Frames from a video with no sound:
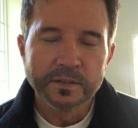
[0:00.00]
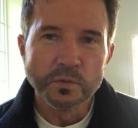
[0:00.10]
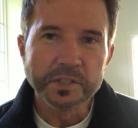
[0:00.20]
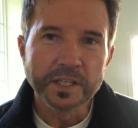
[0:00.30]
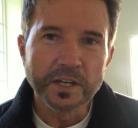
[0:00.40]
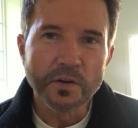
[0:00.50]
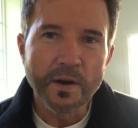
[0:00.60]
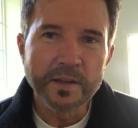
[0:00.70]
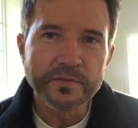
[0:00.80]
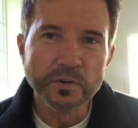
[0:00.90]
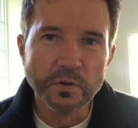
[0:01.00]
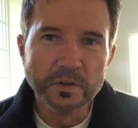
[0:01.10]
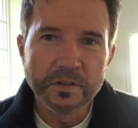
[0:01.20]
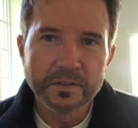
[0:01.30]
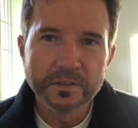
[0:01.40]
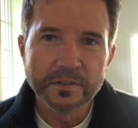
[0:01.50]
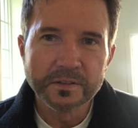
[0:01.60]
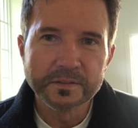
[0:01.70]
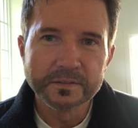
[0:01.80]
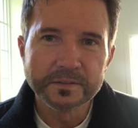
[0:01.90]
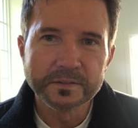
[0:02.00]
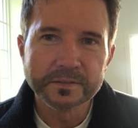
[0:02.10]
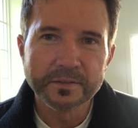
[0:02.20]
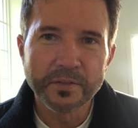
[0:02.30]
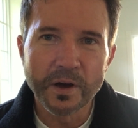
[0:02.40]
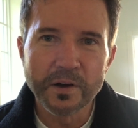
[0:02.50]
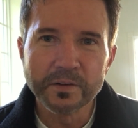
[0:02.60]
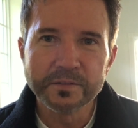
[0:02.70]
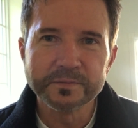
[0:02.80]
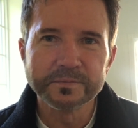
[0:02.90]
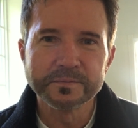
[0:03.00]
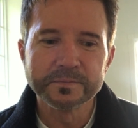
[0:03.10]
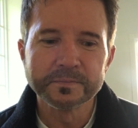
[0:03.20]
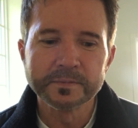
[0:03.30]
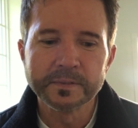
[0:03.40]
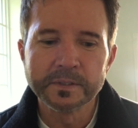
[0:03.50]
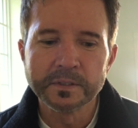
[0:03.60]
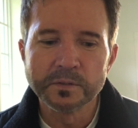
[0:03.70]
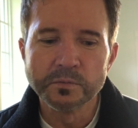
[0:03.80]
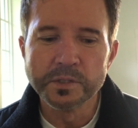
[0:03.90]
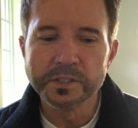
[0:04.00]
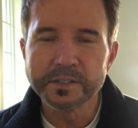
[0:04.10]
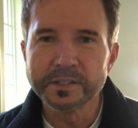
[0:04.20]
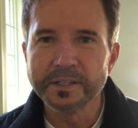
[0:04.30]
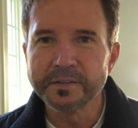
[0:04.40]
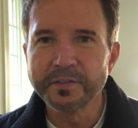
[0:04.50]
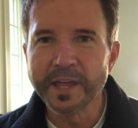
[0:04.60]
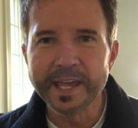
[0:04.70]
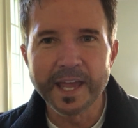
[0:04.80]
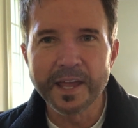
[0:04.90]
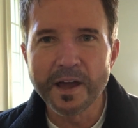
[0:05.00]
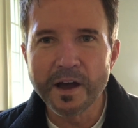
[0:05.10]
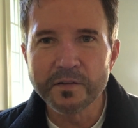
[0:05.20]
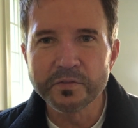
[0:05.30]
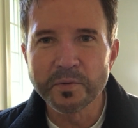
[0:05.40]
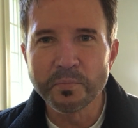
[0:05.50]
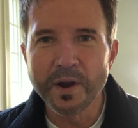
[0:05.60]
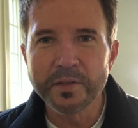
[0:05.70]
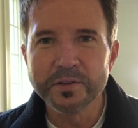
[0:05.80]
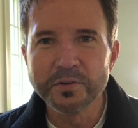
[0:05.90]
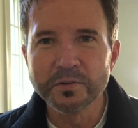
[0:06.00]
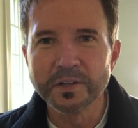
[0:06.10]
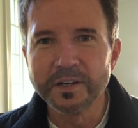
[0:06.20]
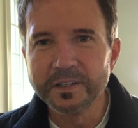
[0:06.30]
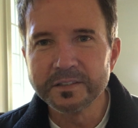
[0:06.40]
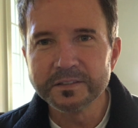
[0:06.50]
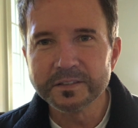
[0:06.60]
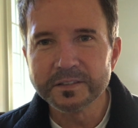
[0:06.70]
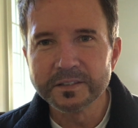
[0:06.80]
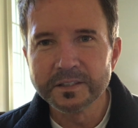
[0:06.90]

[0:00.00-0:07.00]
Was it a grateful thought? Was it uh, thanking God for the breath in your lungs?